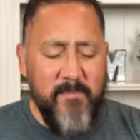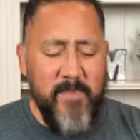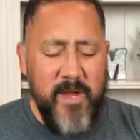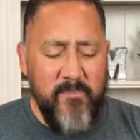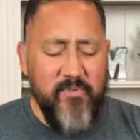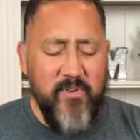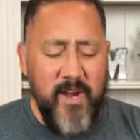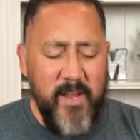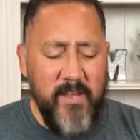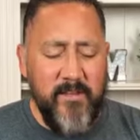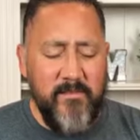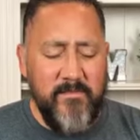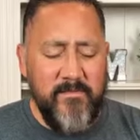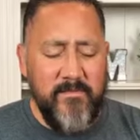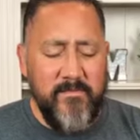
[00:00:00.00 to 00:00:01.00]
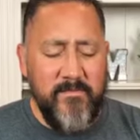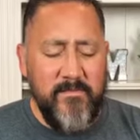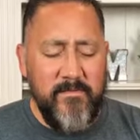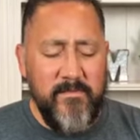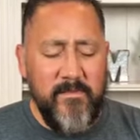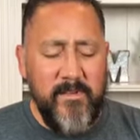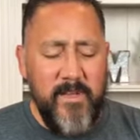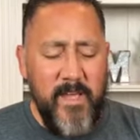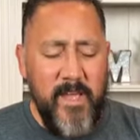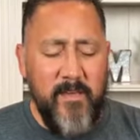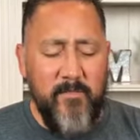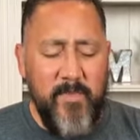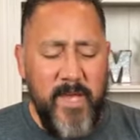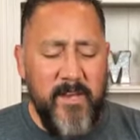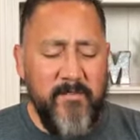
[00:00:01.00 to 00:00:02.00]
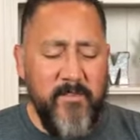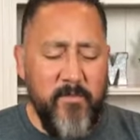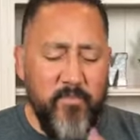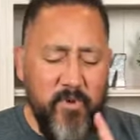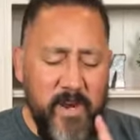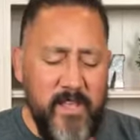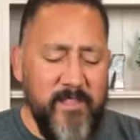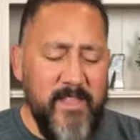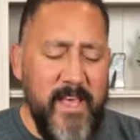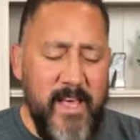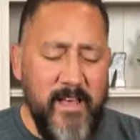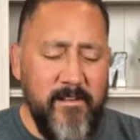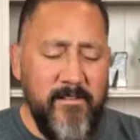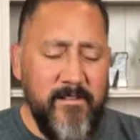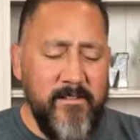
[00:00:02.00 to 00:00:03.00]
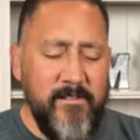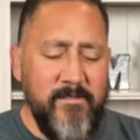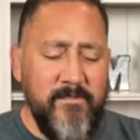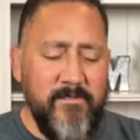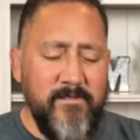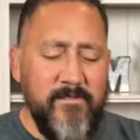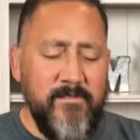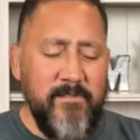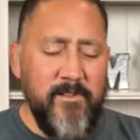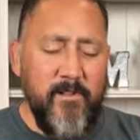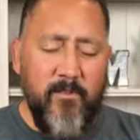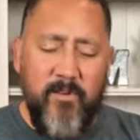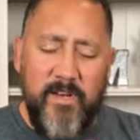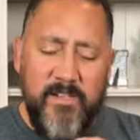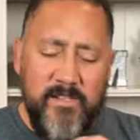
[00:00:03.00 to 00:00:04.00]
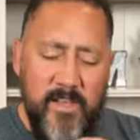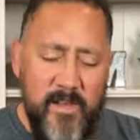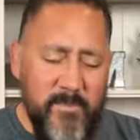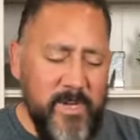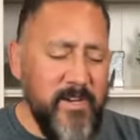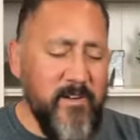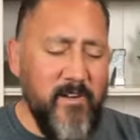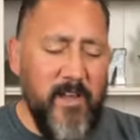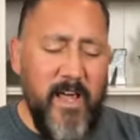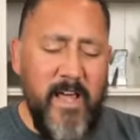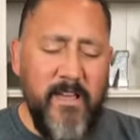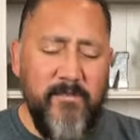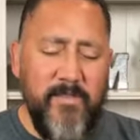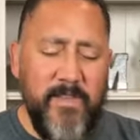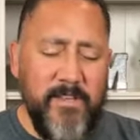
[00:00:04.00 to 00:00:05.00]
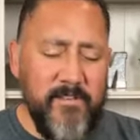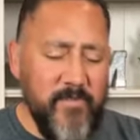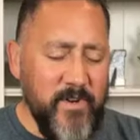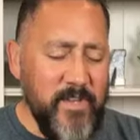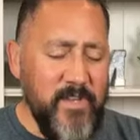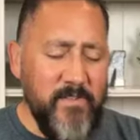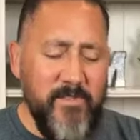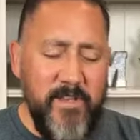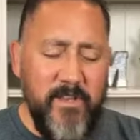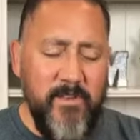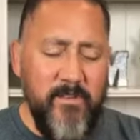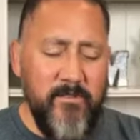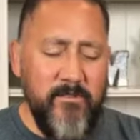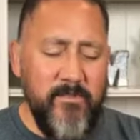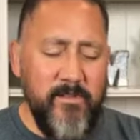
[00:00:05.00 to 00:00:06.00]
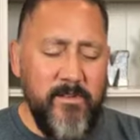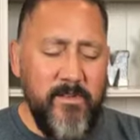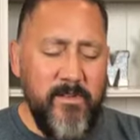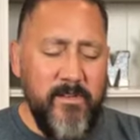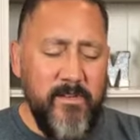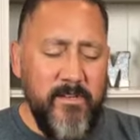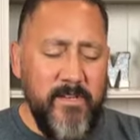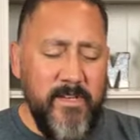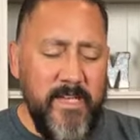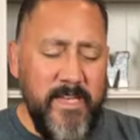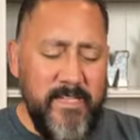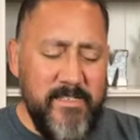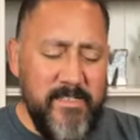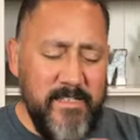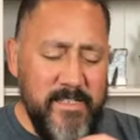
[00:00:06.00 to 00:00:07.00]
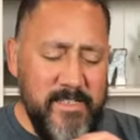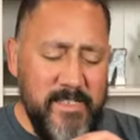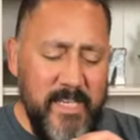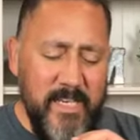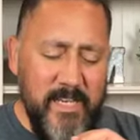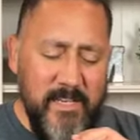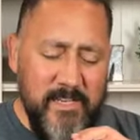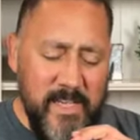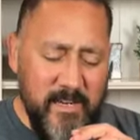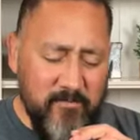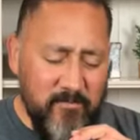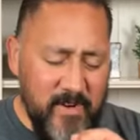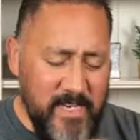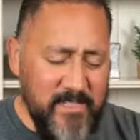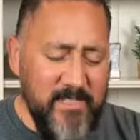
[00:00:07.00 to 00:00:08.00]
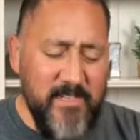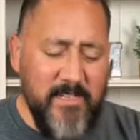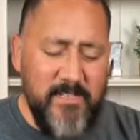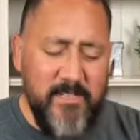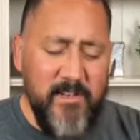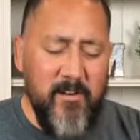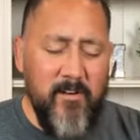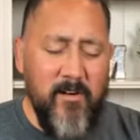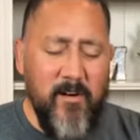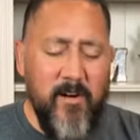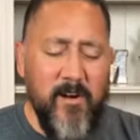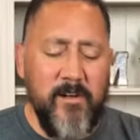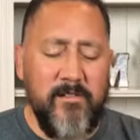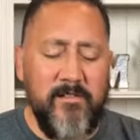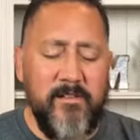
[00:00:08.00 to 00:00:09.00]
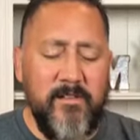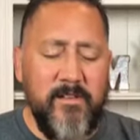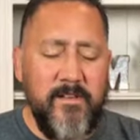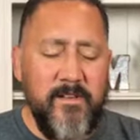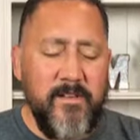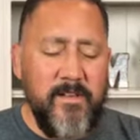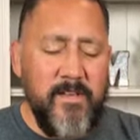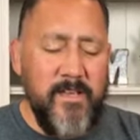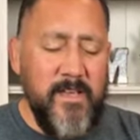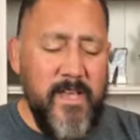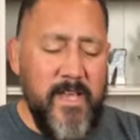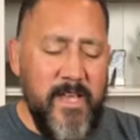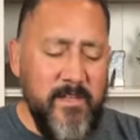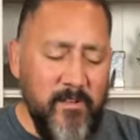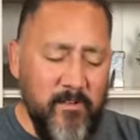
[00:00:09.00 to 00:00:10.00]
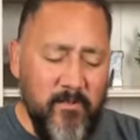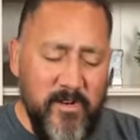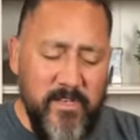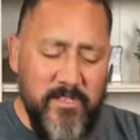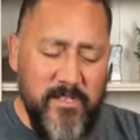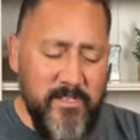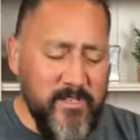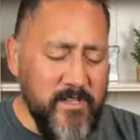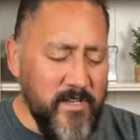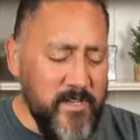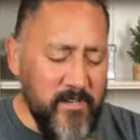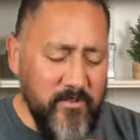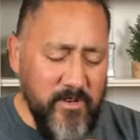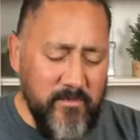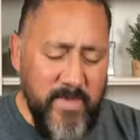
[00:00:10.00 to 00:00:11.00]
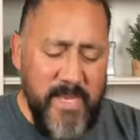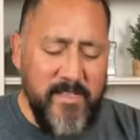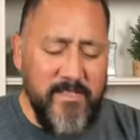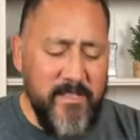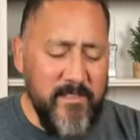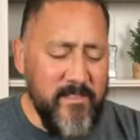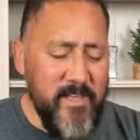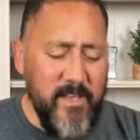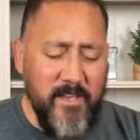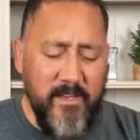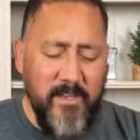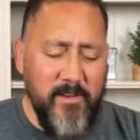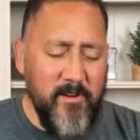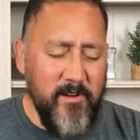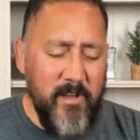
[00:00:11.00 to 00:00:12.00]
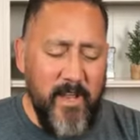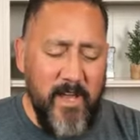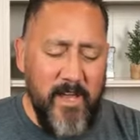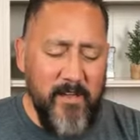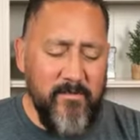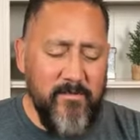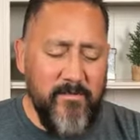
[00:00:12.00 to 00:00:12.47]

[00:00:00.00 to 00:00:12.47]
I pray. Amen. If you prayed that, the Lord has come into your life, He has forgiven you, He's seeking to take residence in your heart, and the Lord is just going to do an amazing thing in your life.